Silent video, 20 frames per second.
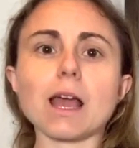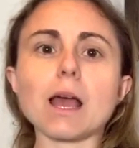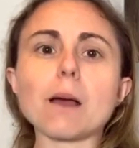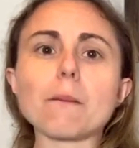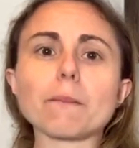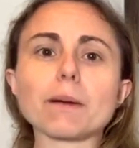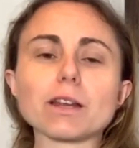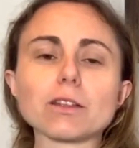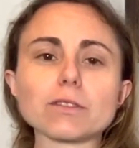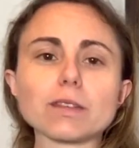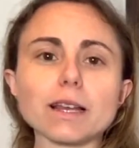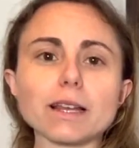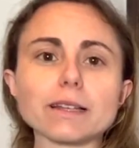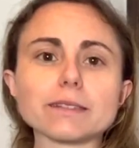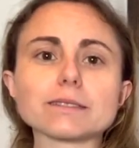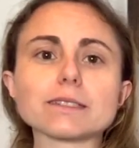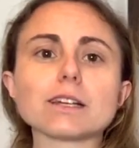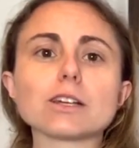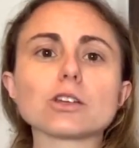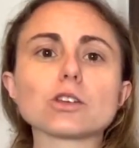But nonetheless,
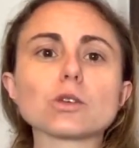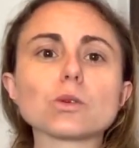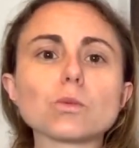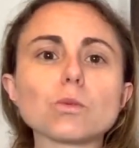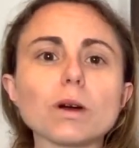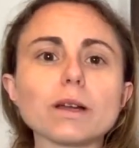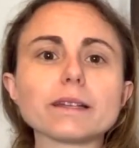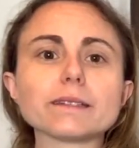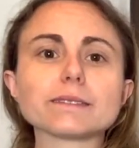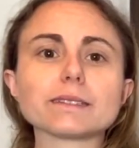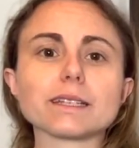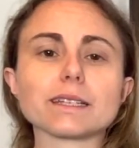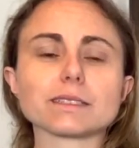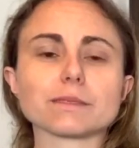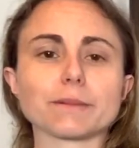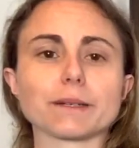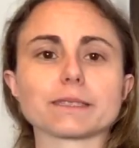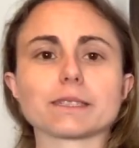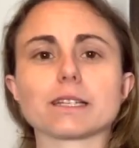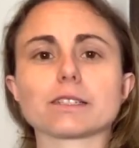you want to set
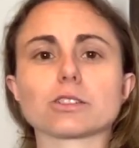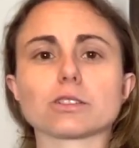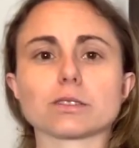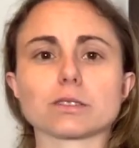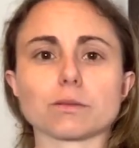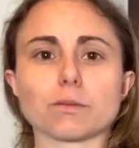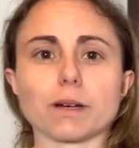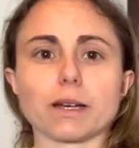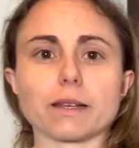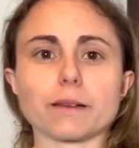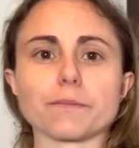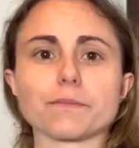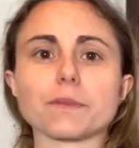expectations right.